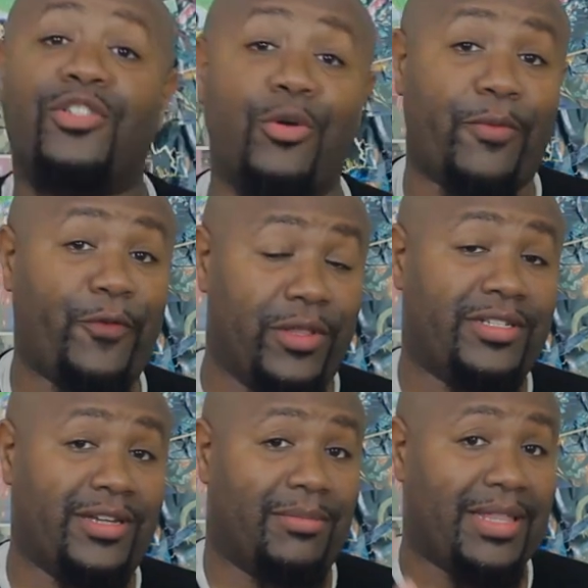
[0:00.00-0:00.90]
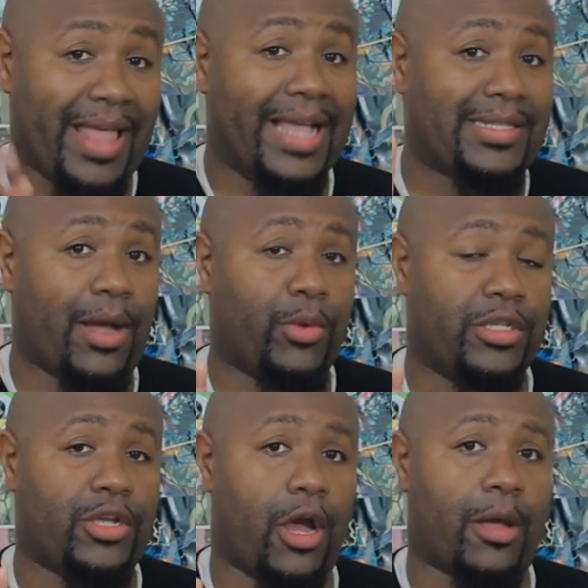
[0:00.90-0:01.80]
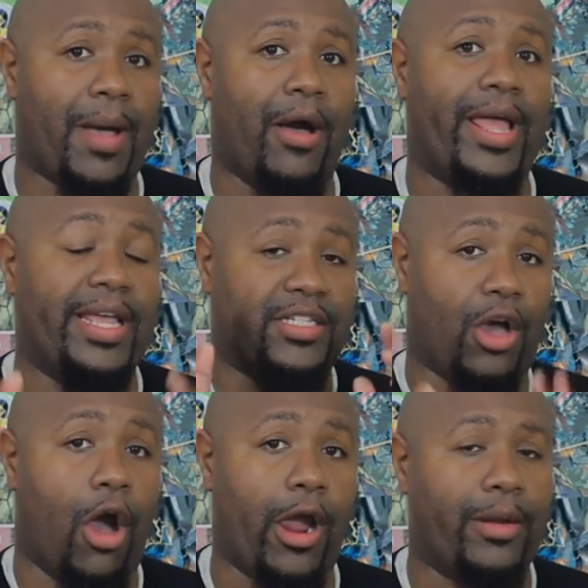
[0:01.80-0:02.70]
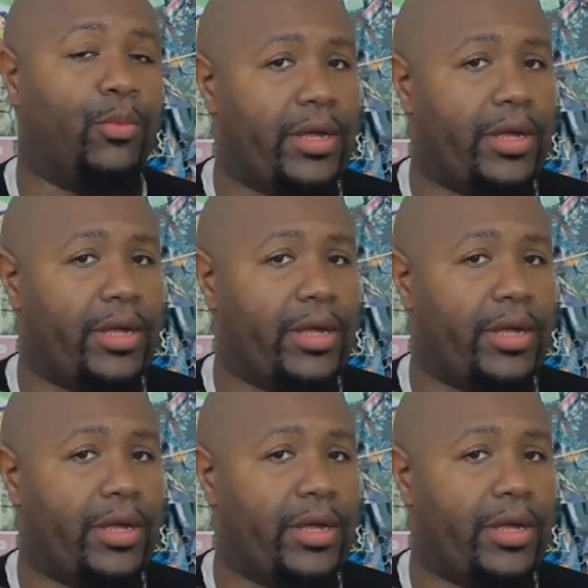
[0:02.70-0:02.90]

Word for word: So, before the jump, the last thing I want to talk about is the art.